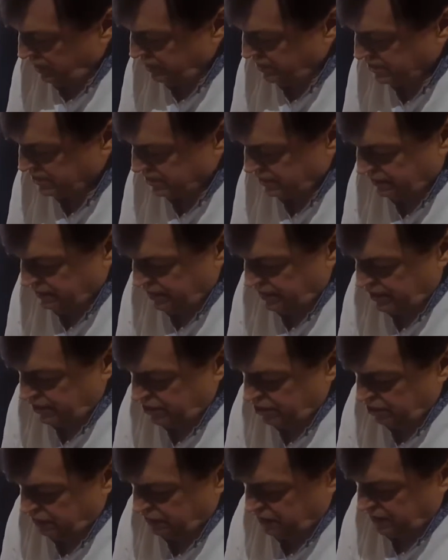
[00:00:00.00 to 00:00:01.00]
The
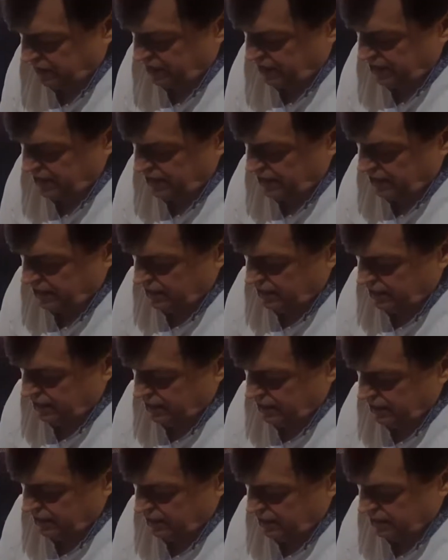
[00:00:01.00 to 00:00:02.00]
severity of any
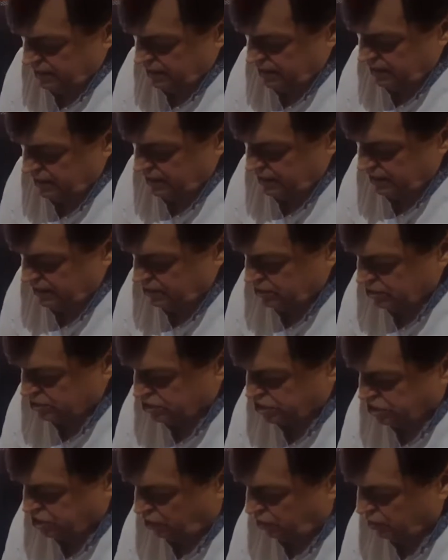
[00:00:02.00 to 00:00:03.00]
little
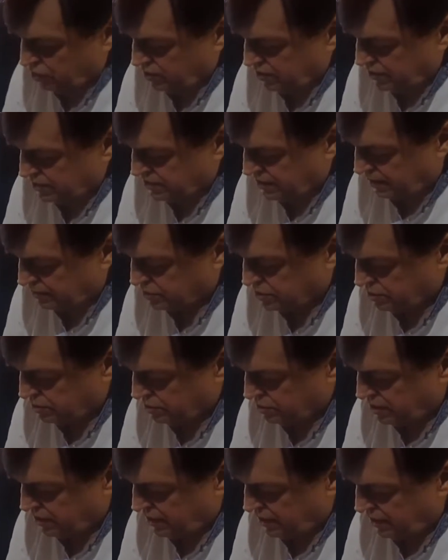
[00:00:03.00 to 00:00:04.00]
shock is
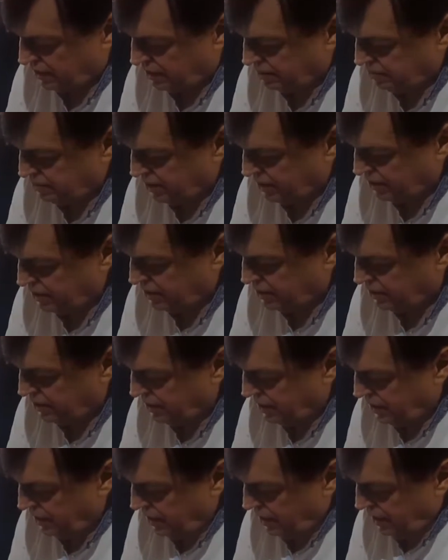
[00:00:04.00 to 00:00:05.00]
absolutely eliminated
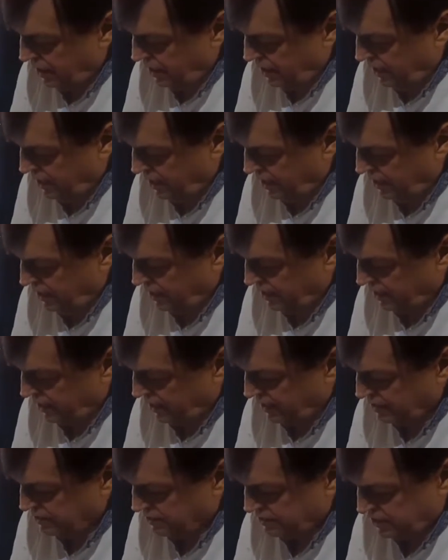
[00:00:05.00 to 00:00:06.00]

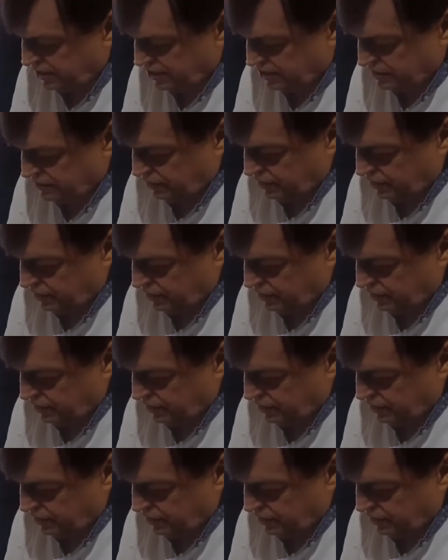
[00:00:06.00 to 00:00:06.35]
as these